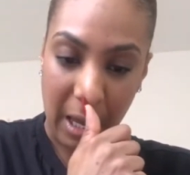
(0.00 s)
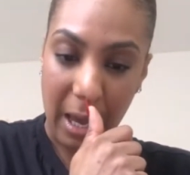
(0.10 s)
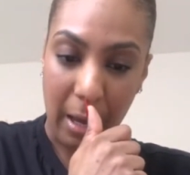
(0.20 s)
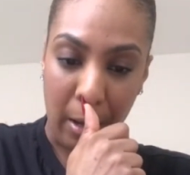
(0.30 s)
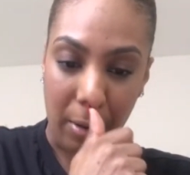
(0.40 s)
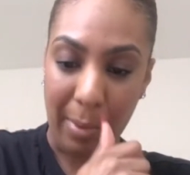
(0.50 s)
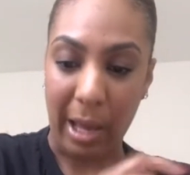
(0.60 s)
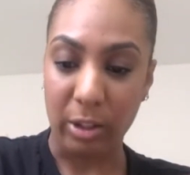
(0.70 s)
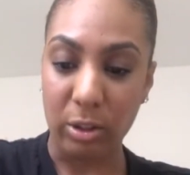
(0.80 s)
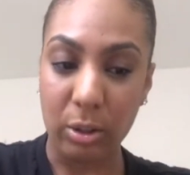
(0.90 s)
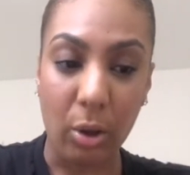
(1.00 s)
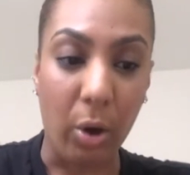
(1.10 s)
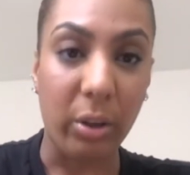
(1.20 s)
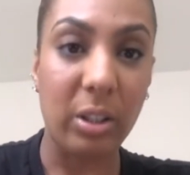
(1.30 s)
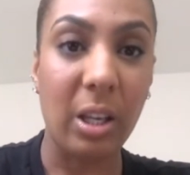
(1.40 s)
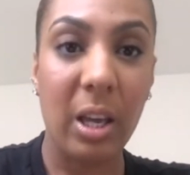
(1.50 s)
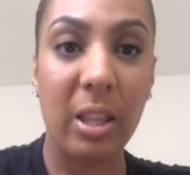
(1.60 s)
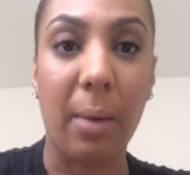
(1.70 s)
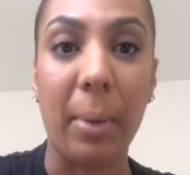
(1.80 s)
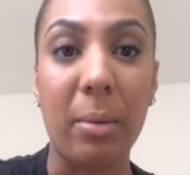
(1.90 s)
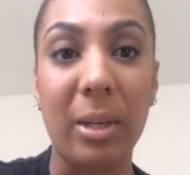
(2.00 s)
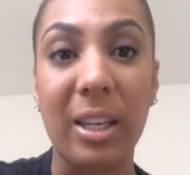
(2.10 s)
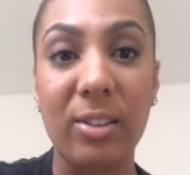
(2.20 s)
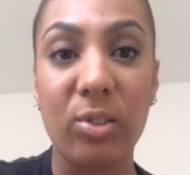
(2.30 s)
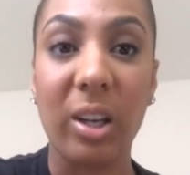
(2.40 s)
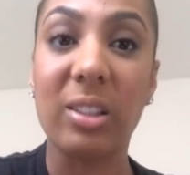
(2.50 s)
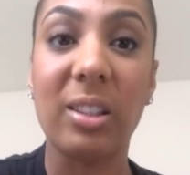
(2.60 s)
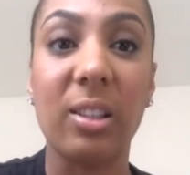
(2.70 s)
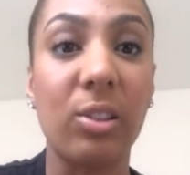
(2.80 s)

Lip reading: and stocks that may be interesting